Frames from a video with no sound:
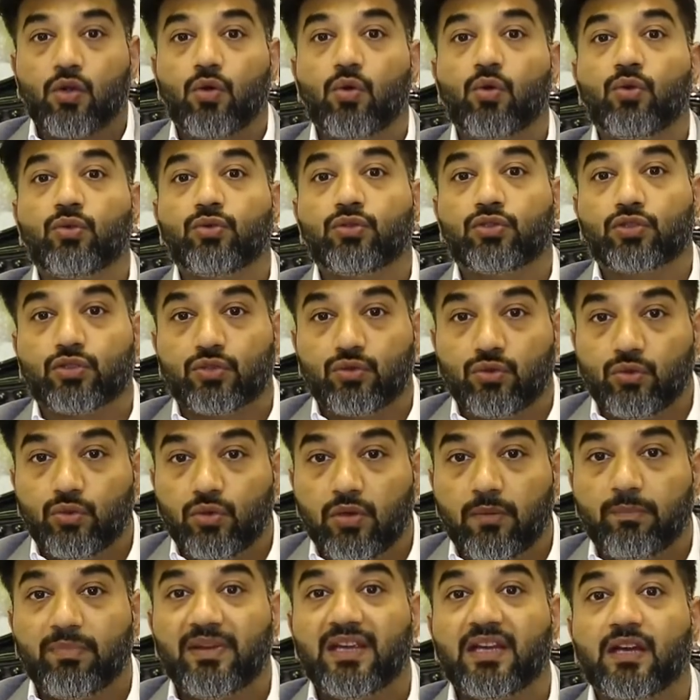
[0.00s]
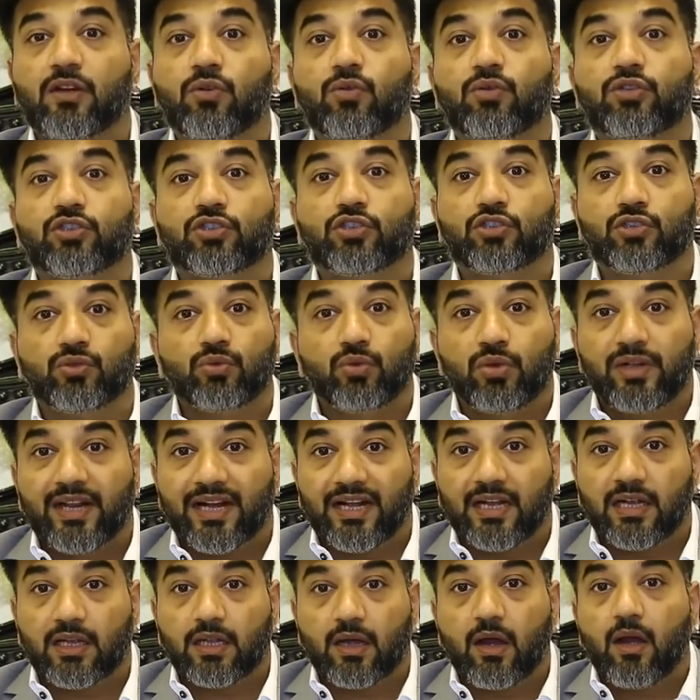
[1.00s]
go to school, be a good
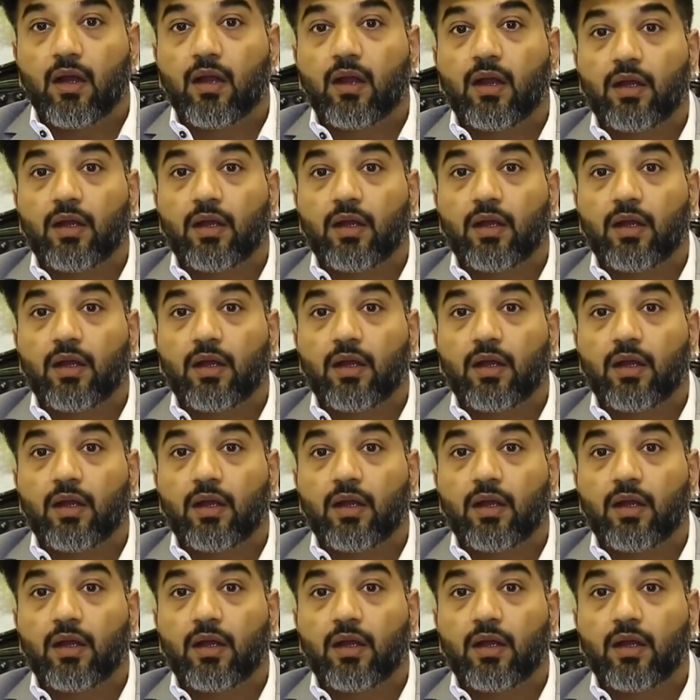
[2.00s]
student.